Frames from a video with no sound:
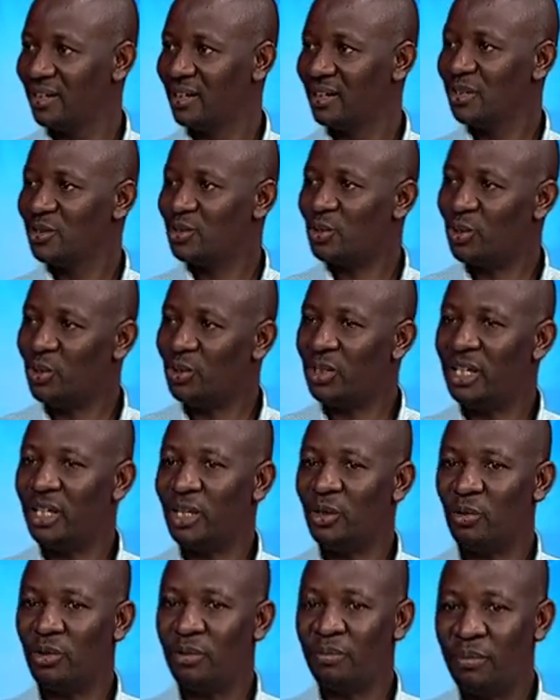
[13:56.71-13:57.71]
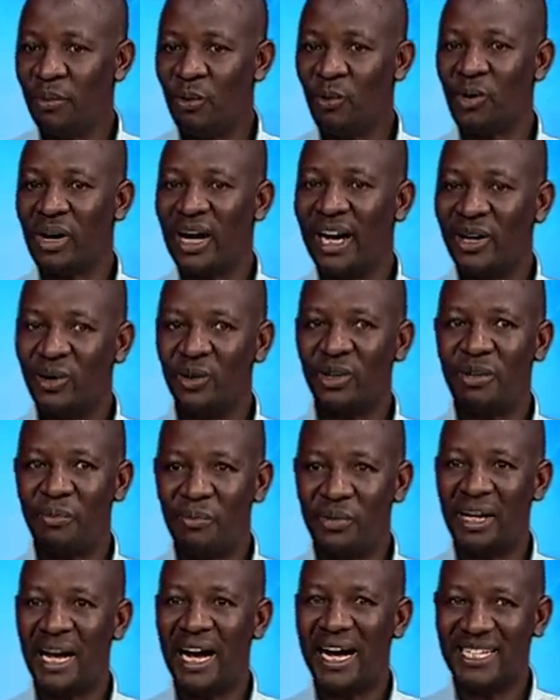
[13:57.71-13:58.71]
So you deal with people who cannot
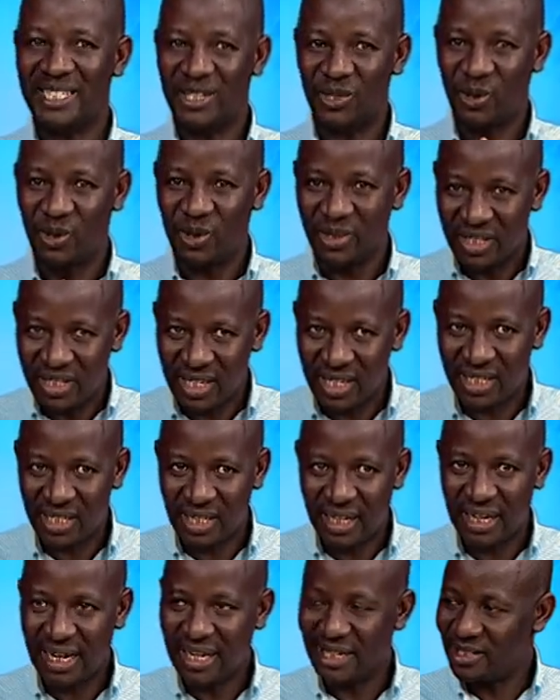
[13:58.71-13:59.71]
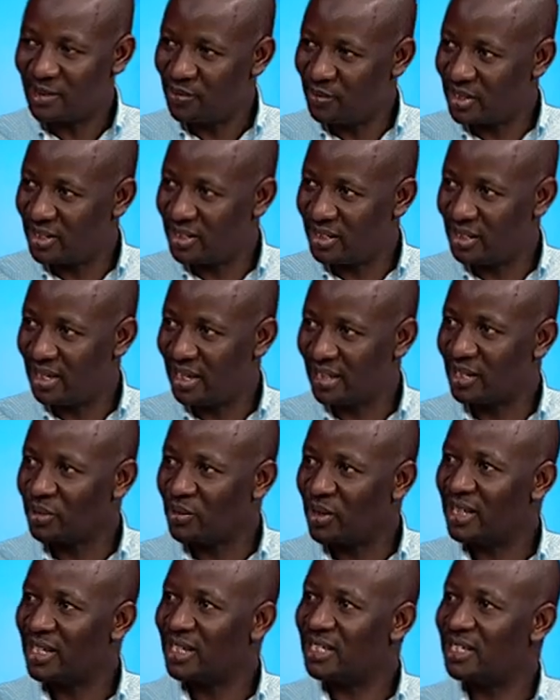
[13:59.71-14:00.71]
be as consistent as Besigye, and that's
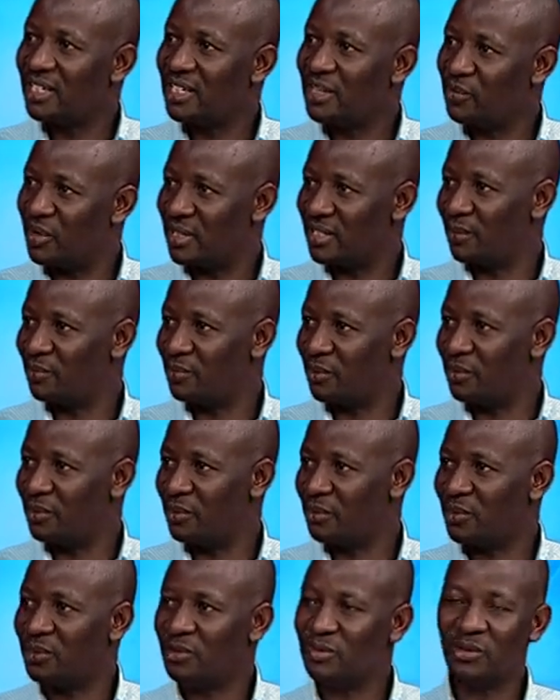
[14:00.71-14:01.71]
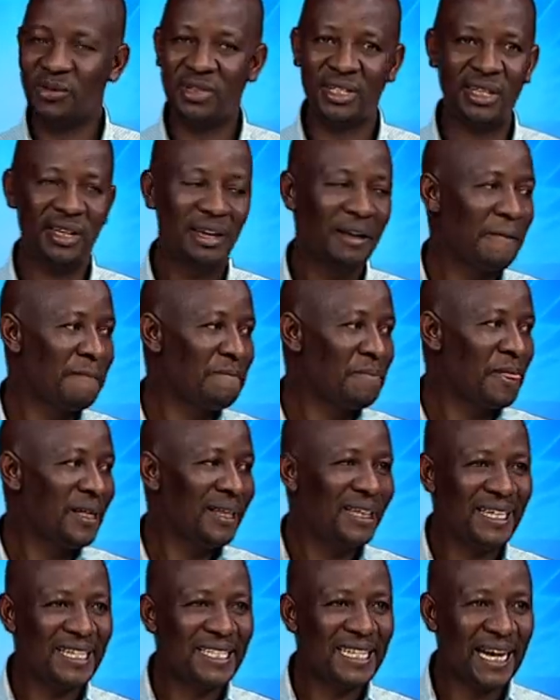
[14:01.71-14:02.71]
why they see him as a problem. Because you see,
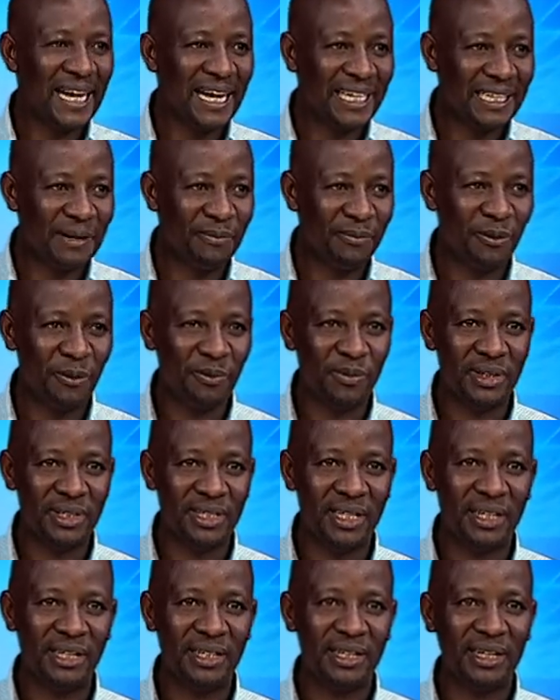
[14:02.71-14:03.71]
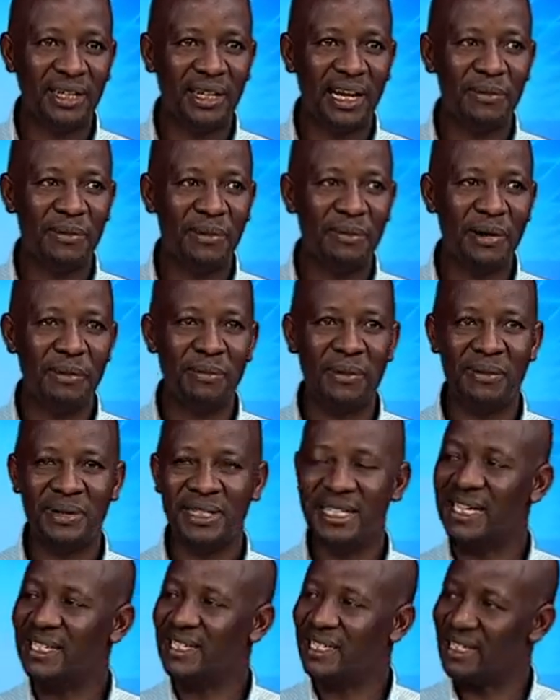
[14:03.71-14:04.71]
there is an attempt to present Amama Mbabazi as a